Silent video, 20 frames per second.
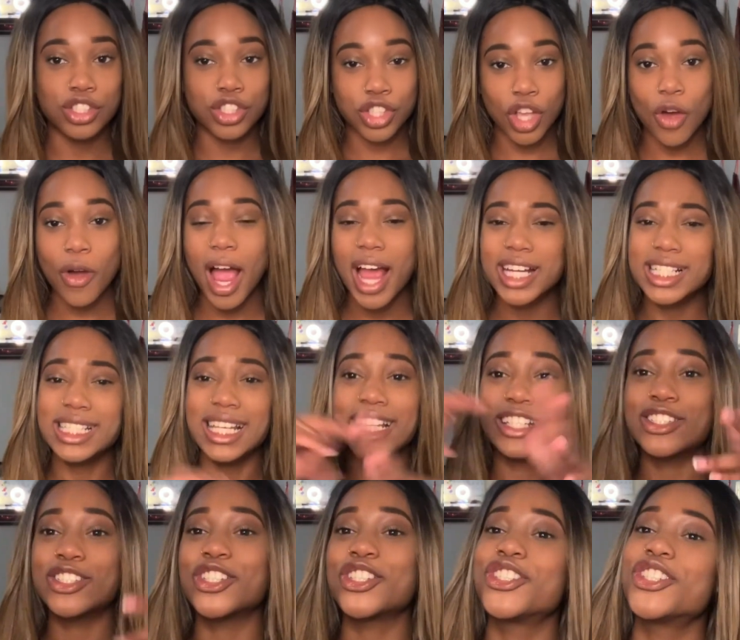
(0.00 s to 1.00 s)
So I
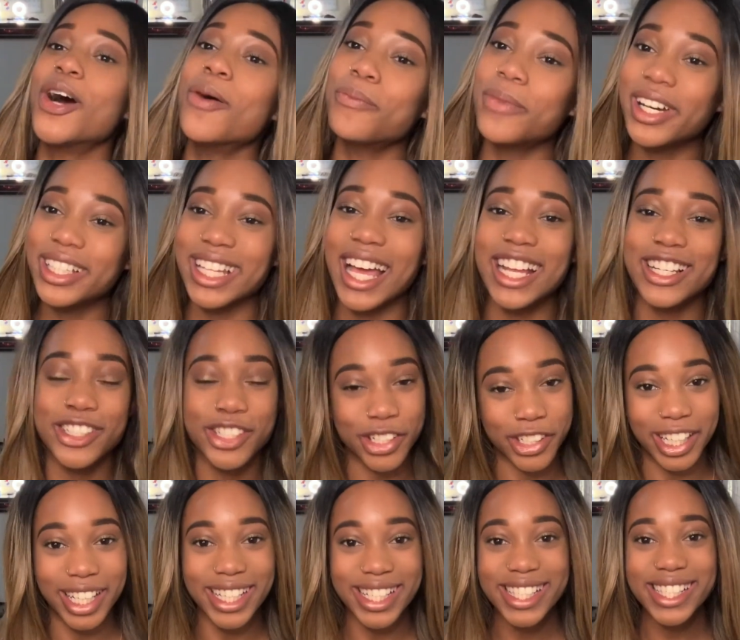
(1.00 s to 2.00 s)
decided to jump on that
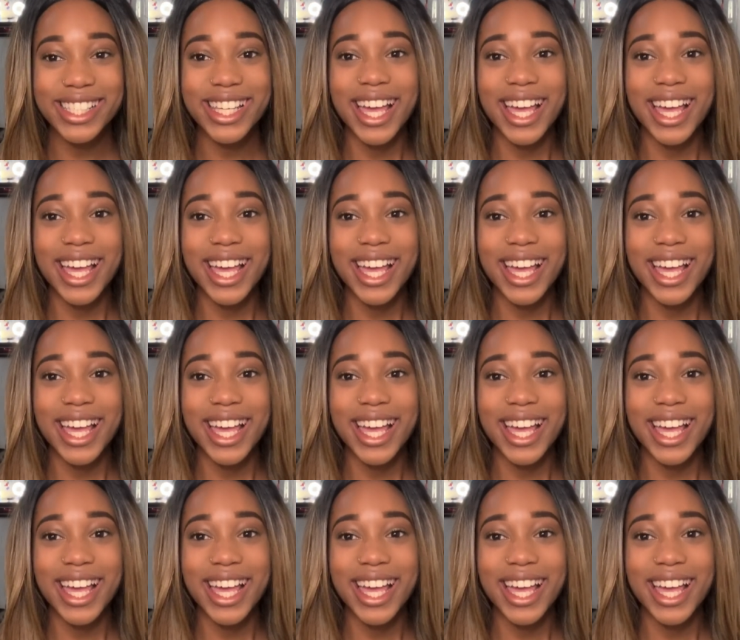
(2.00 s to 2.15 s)
trend.